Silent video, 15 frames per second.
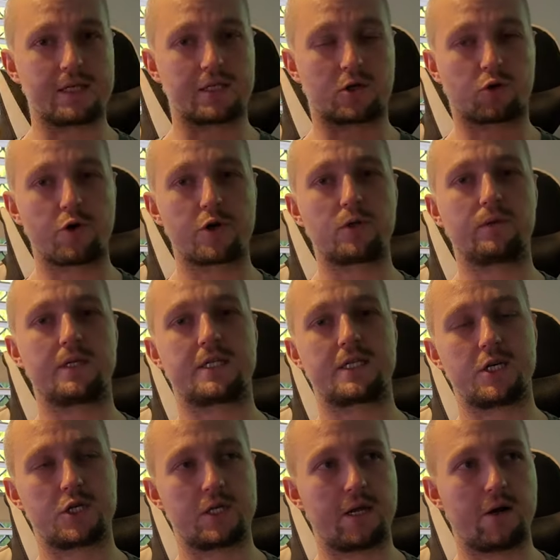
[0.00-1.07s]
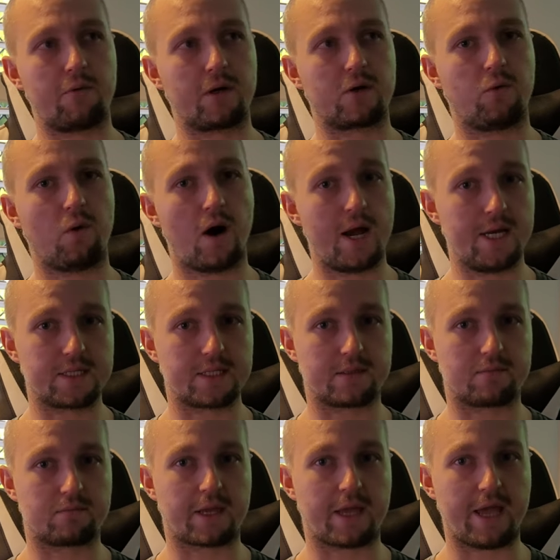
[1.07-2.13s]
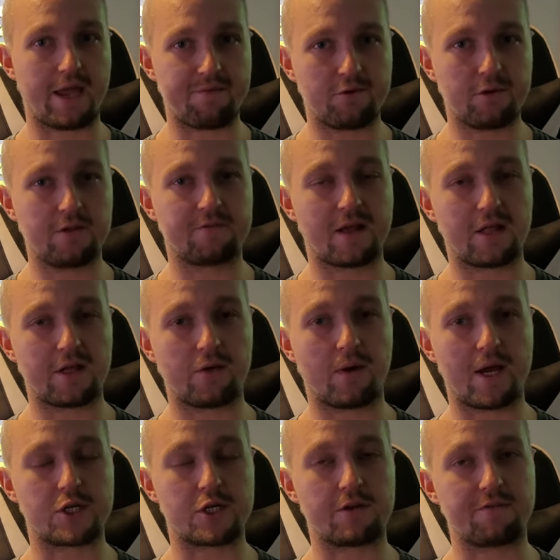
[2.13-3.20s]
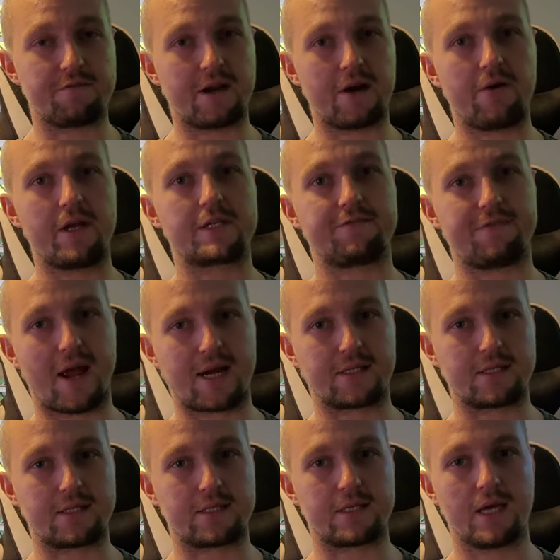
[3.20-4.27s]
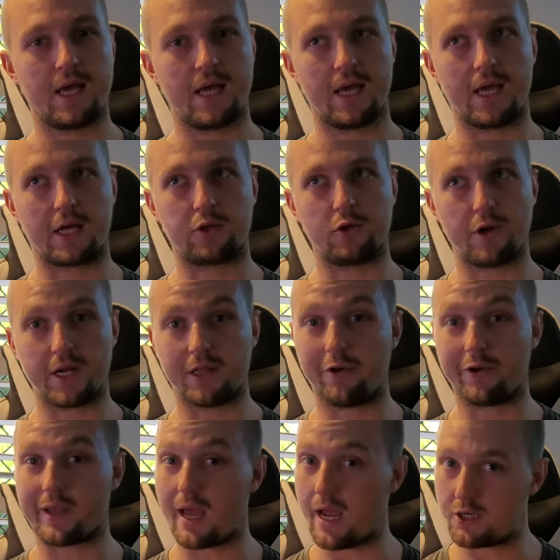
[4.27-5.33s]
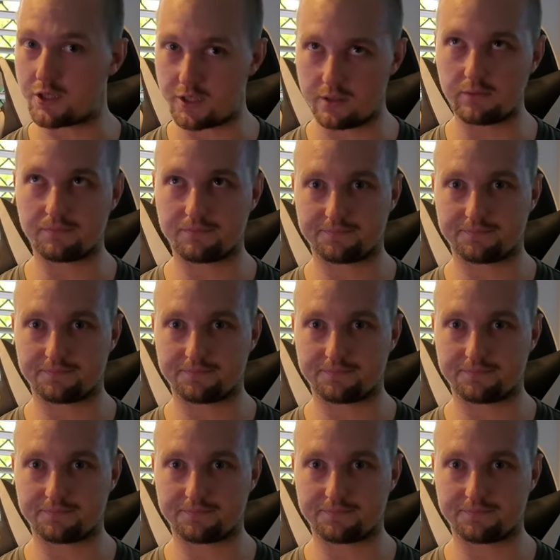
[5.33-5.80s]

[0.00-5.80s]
is a crucial decision that requires careful evaluation of various factors, including location,